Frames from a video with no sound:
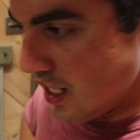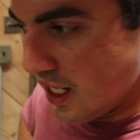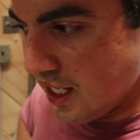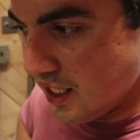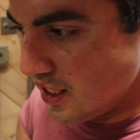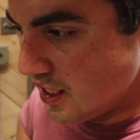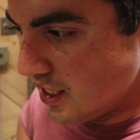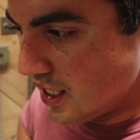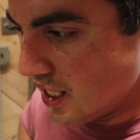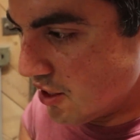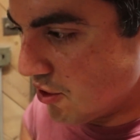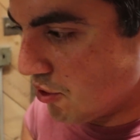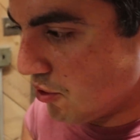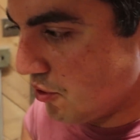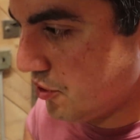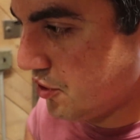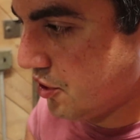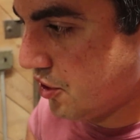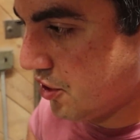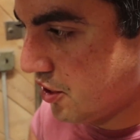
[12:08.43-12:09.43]
it did not
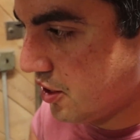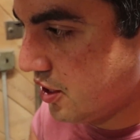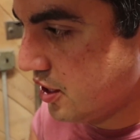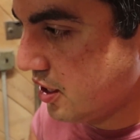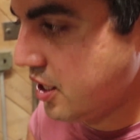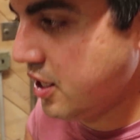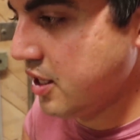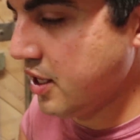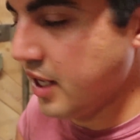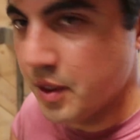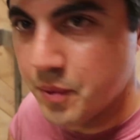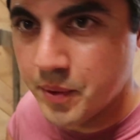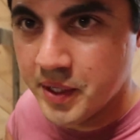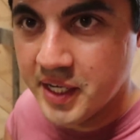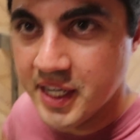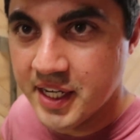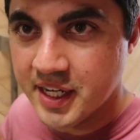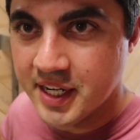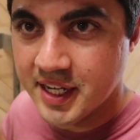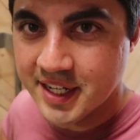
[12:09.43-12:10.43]
hold her like we
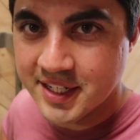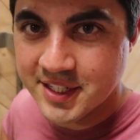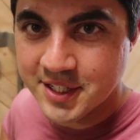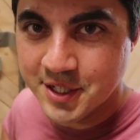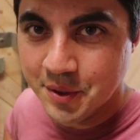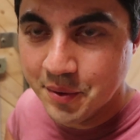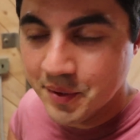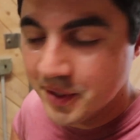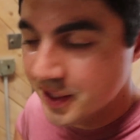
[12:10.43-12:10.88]
needed it to.